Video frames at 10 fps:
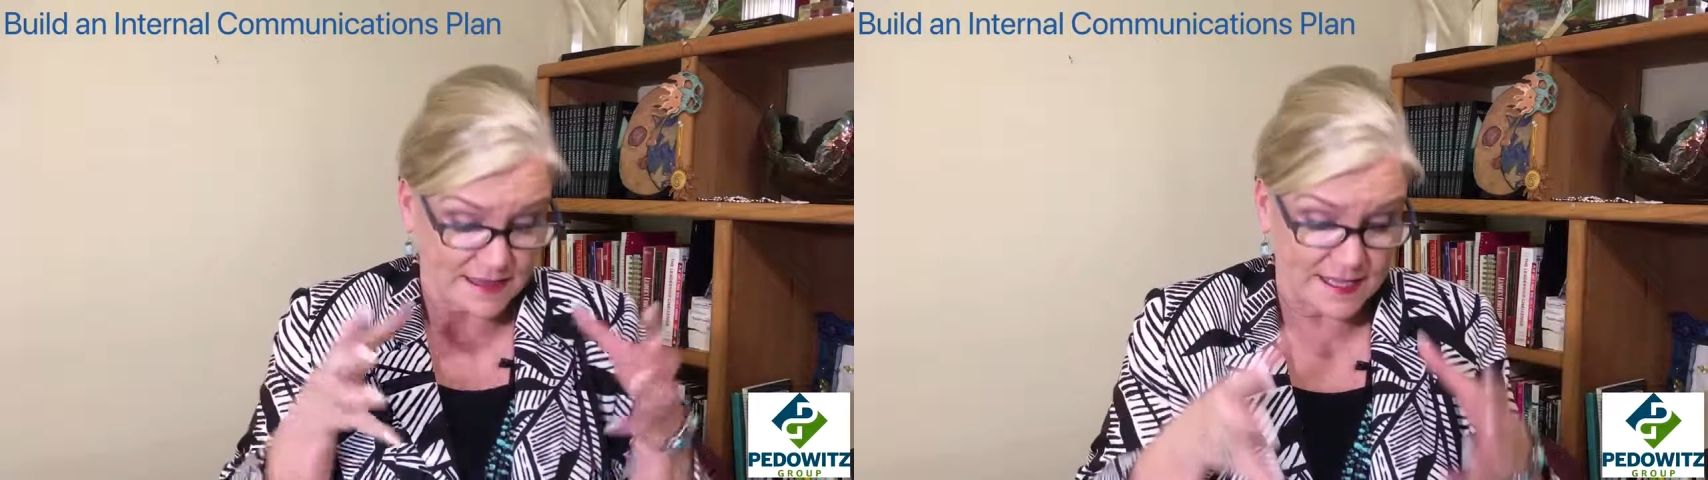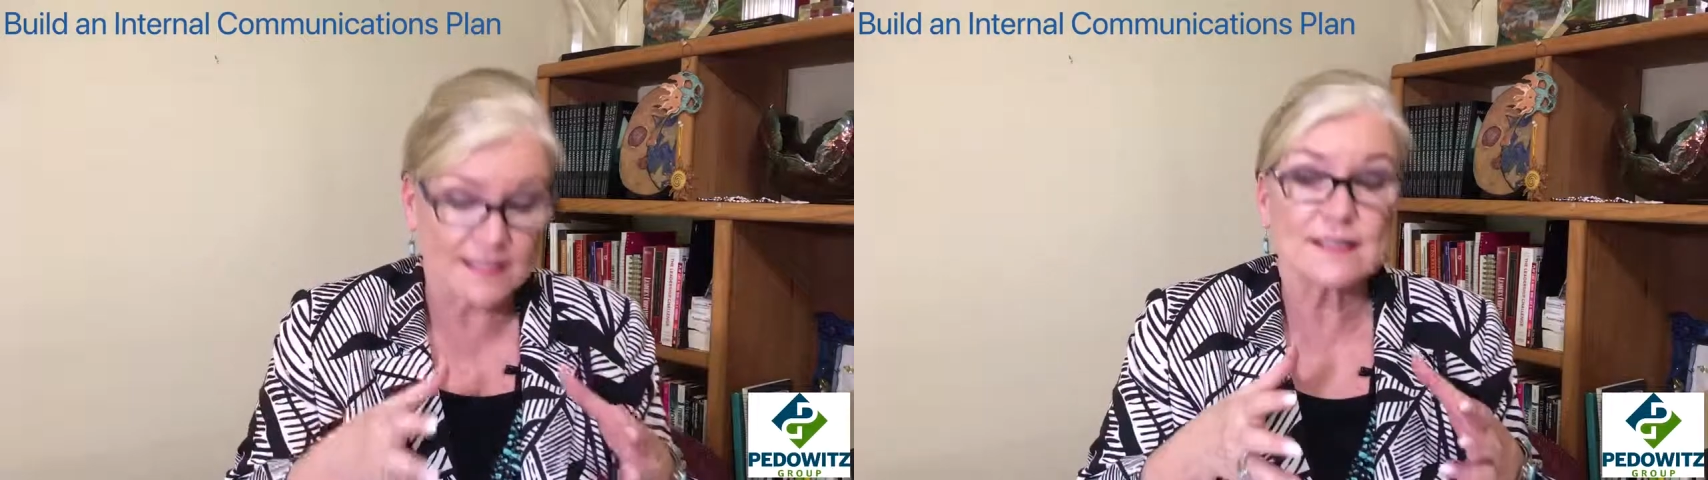
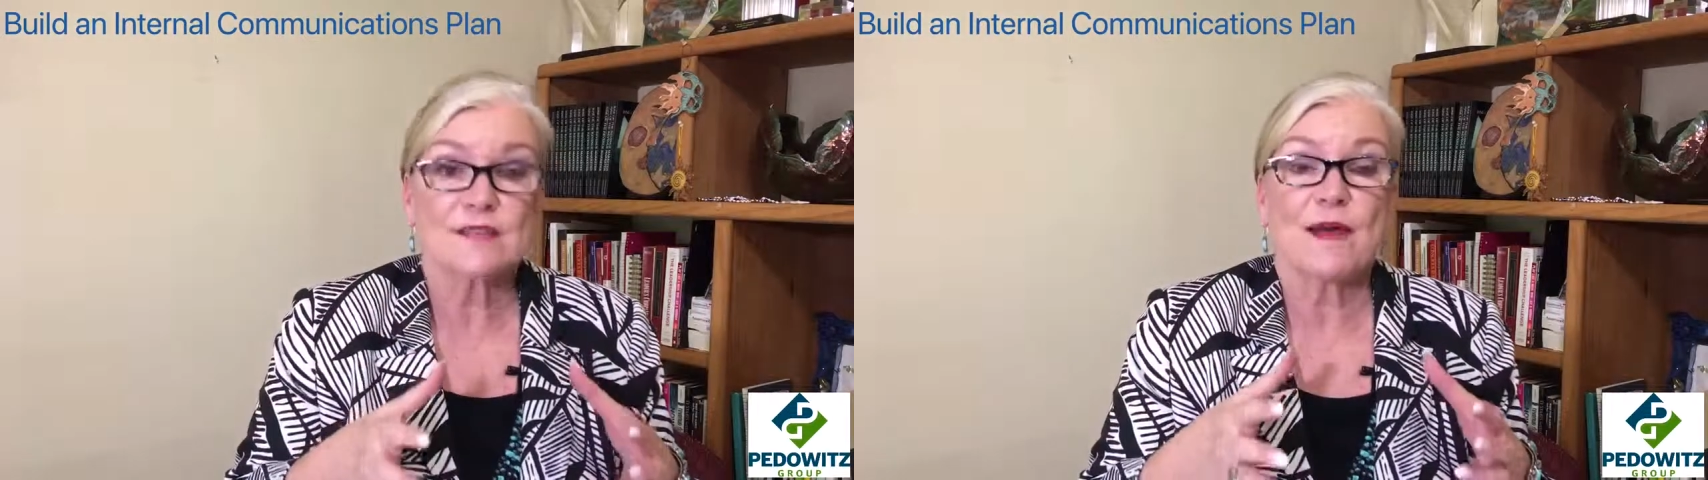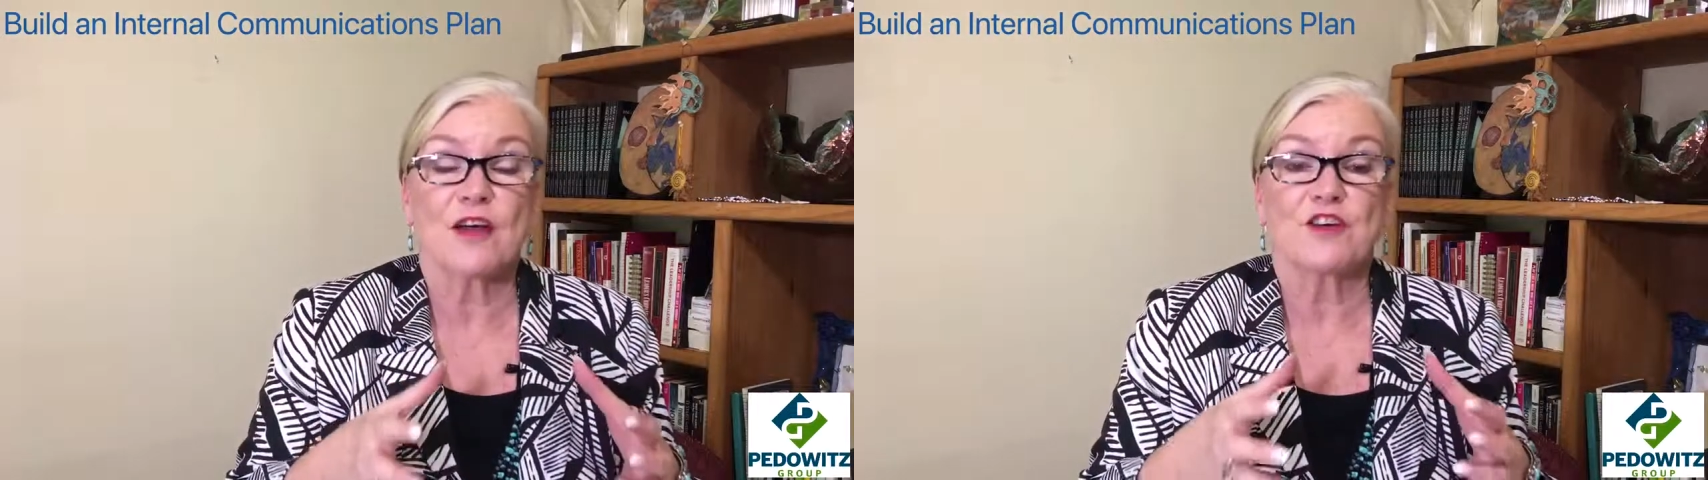This is
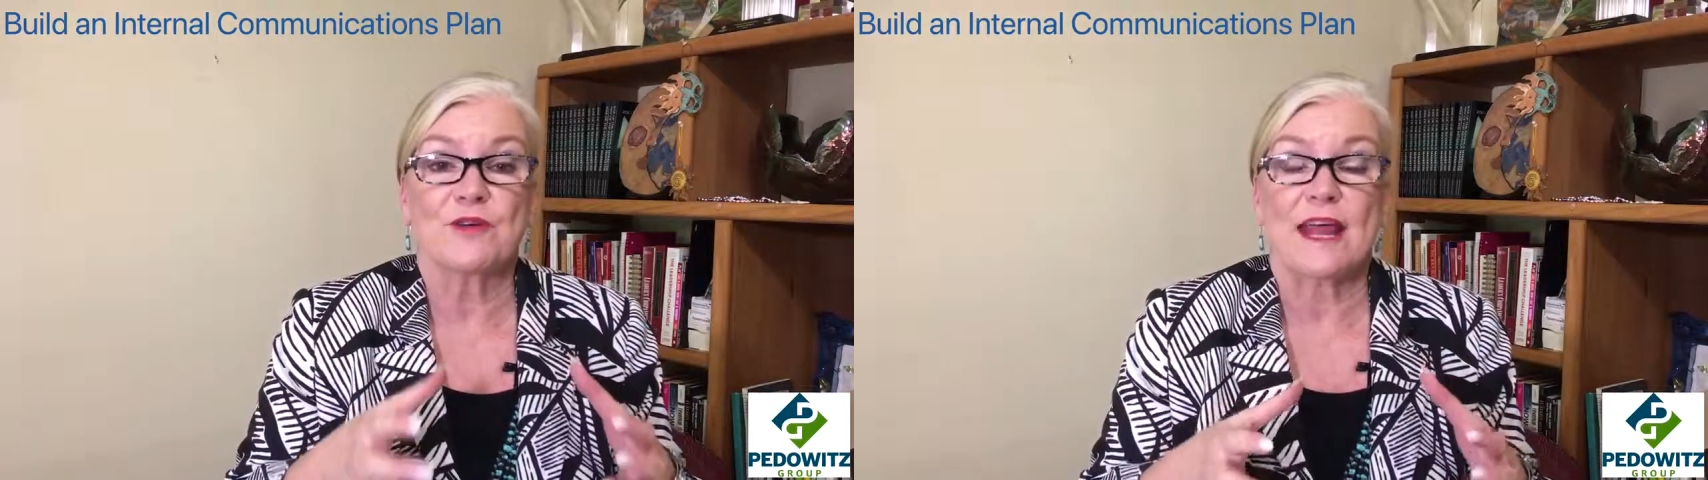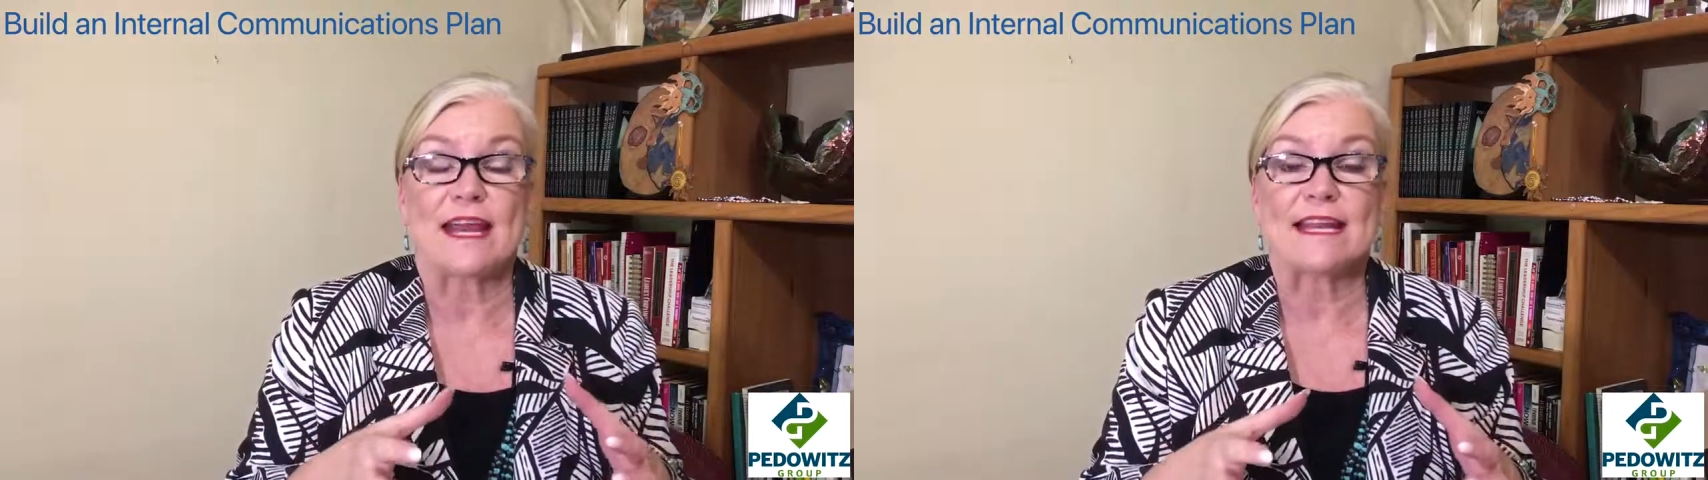about
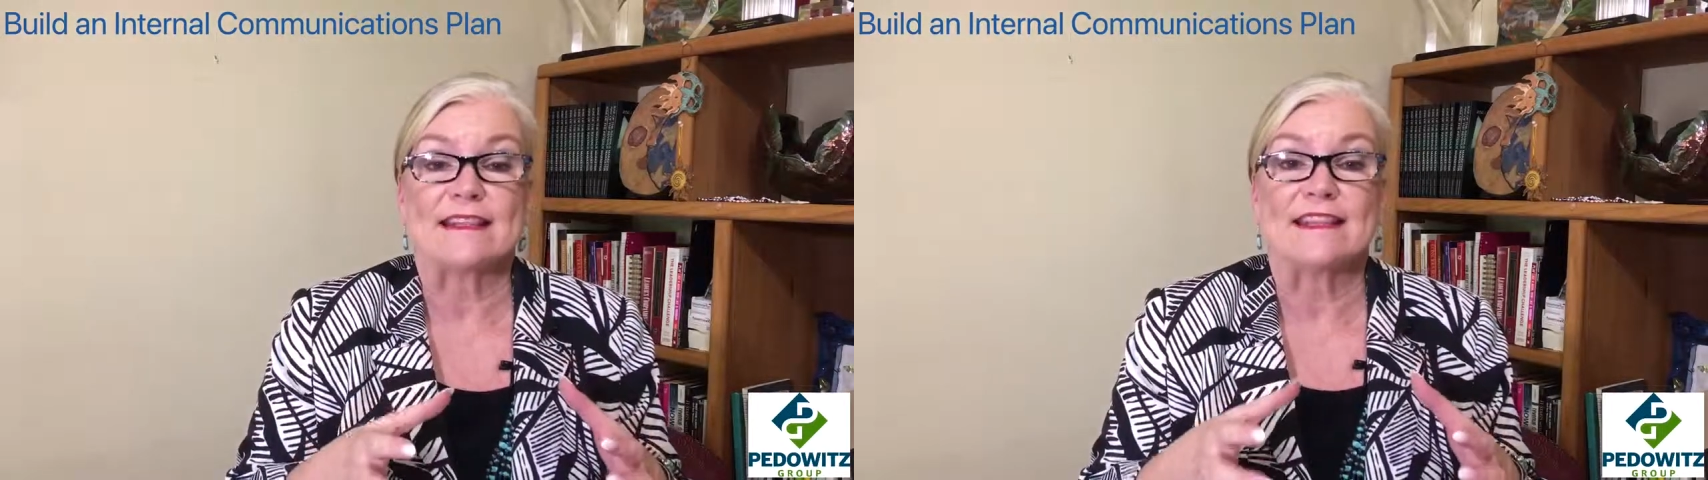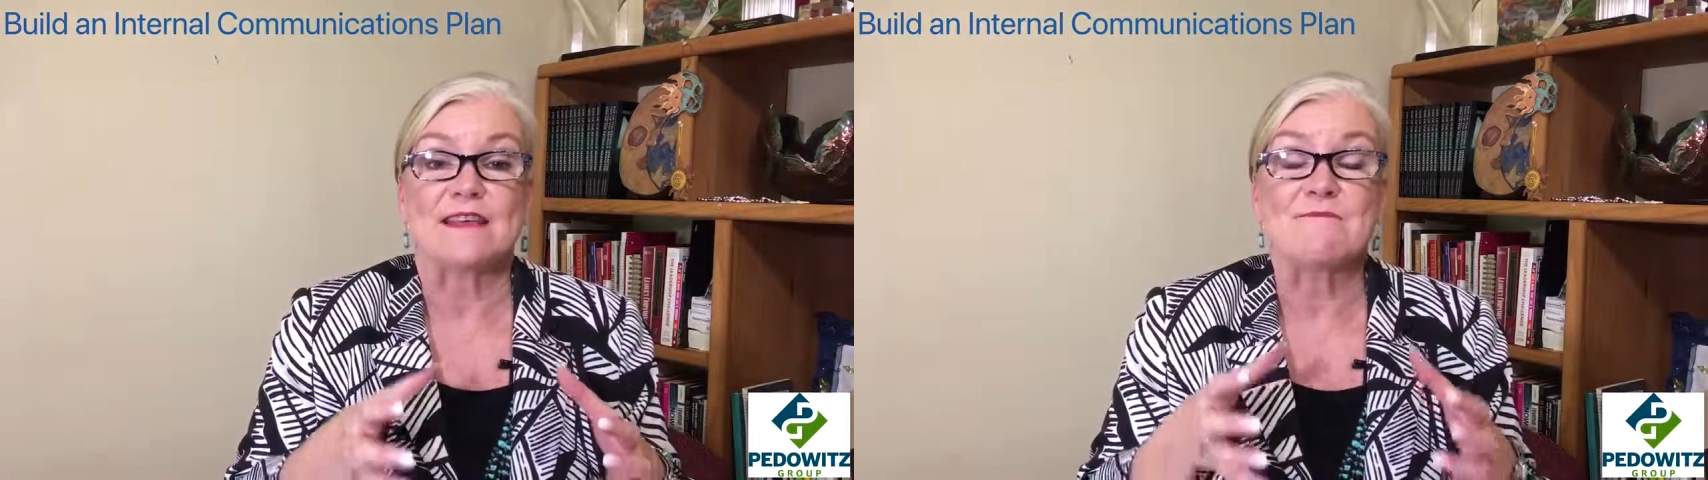
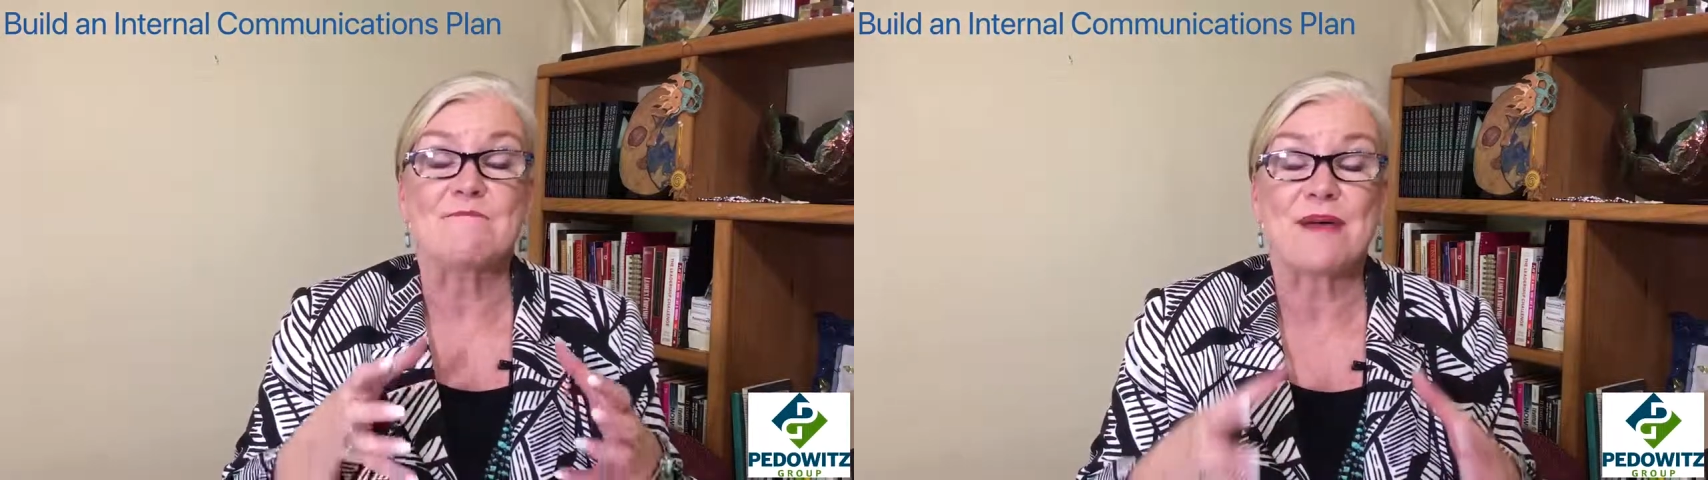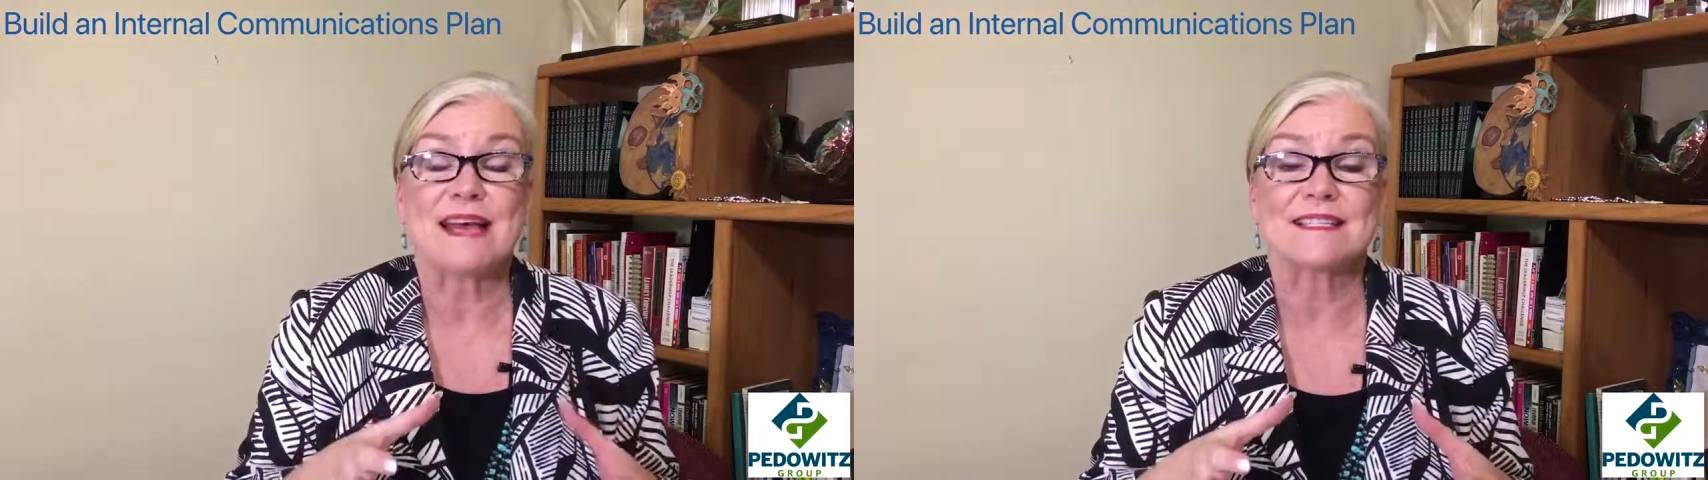creating the
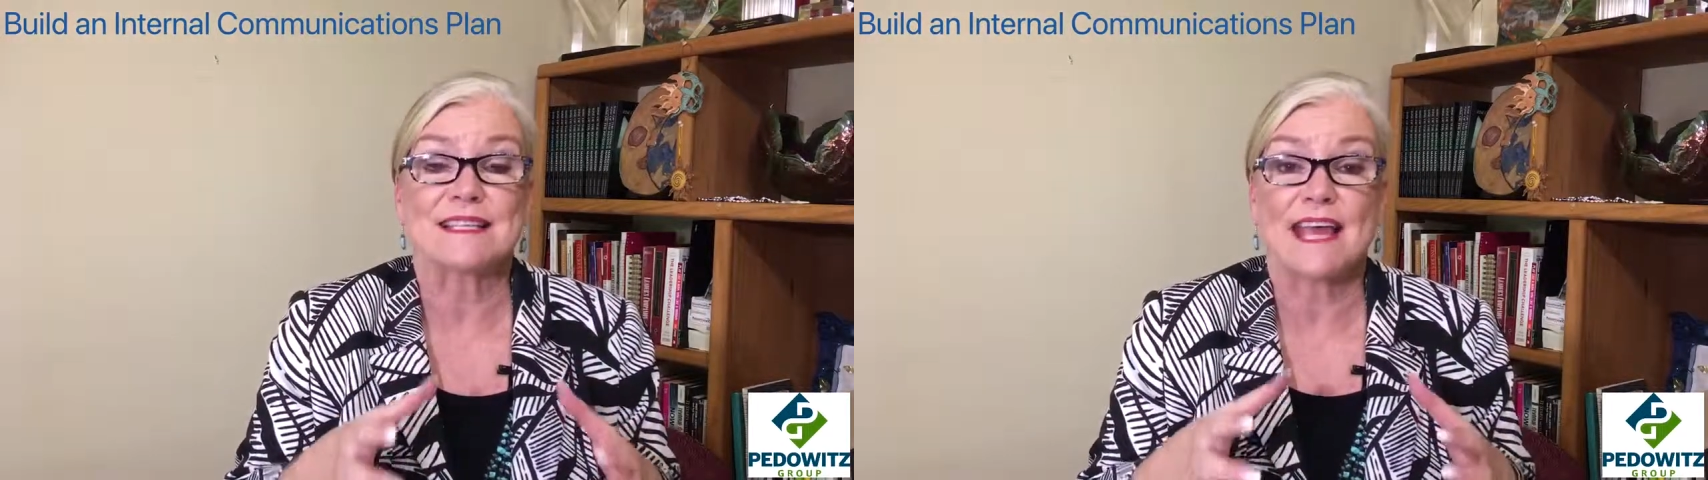best